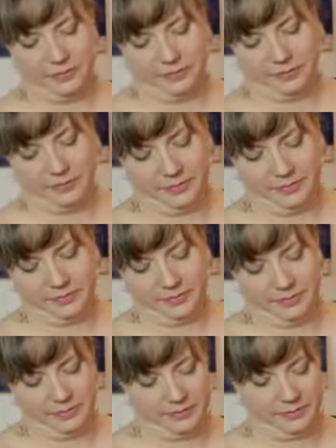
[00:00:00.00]

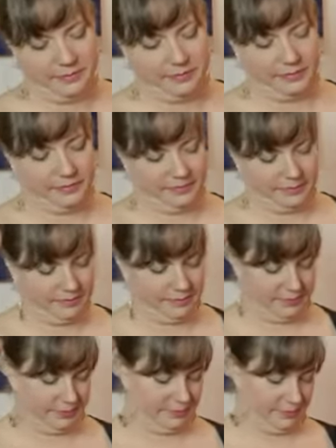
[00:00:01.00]

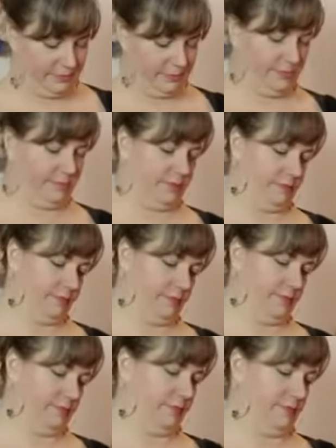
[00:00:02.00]

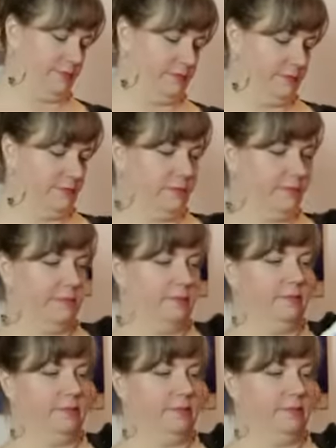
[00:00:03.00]
Nobody speaks.